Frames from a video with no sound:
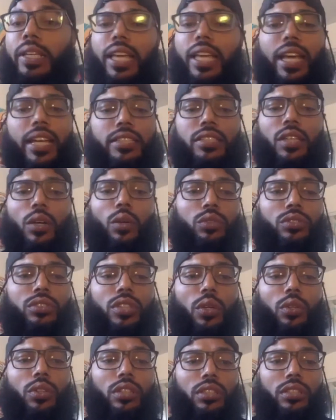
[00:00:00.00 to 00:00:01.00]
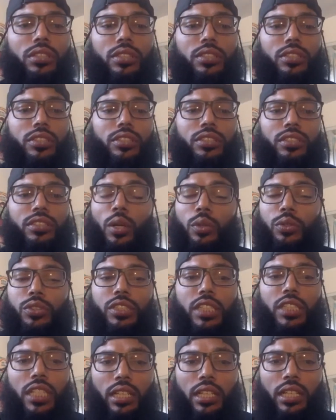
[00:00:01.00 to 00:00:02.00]
yeah, so
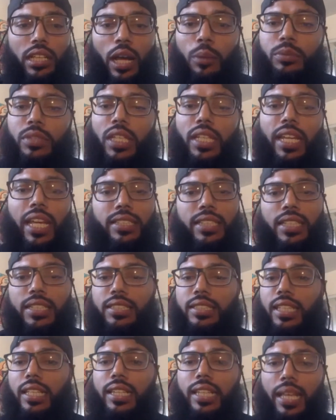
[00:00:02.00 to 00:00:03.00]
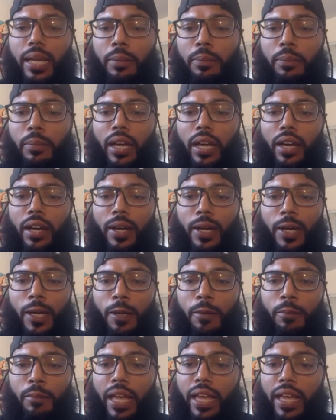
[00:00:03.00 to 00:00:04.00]
she helped connect us to them
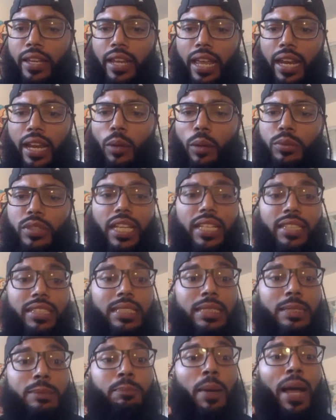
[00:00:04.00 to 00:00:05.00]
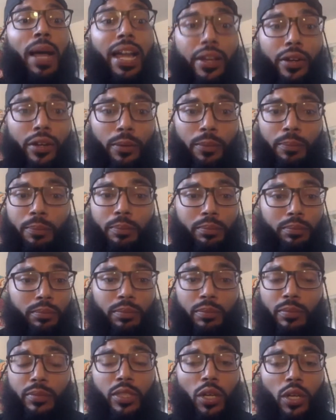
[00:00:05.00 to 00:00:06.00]
and help to inspire,
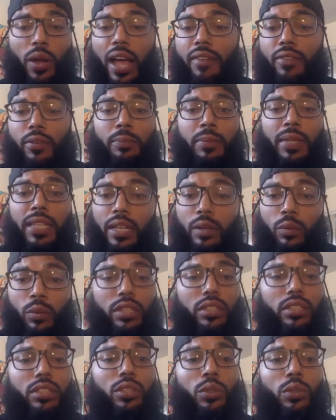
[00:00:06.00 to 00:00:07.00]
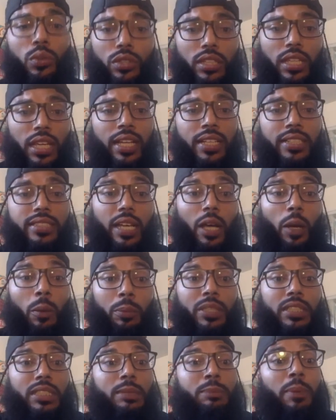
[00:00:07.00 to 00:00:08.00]
have a meeting with youth to help
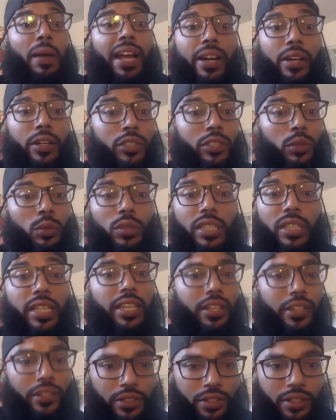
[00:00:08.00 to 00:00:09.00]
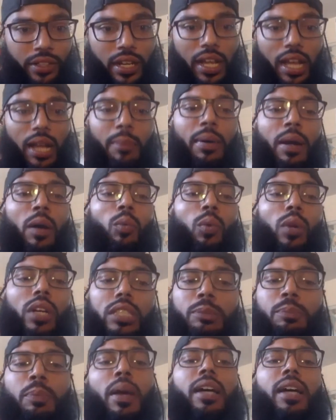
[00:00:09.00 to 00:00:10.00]
inspire youth here about what
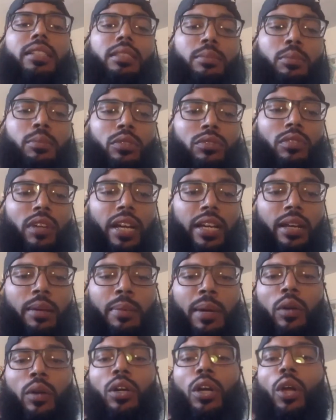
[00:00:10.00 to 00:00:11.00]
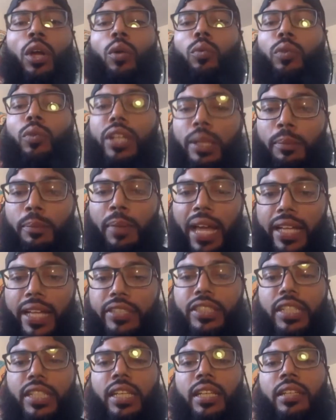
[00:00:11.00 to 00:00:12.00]
is possible, right? About
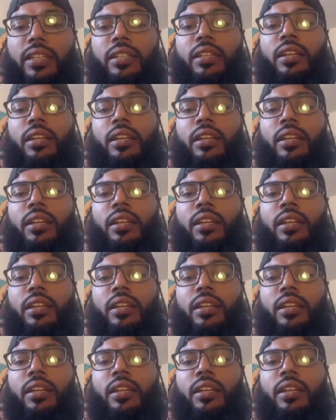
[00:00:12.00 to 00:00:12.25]
reimagining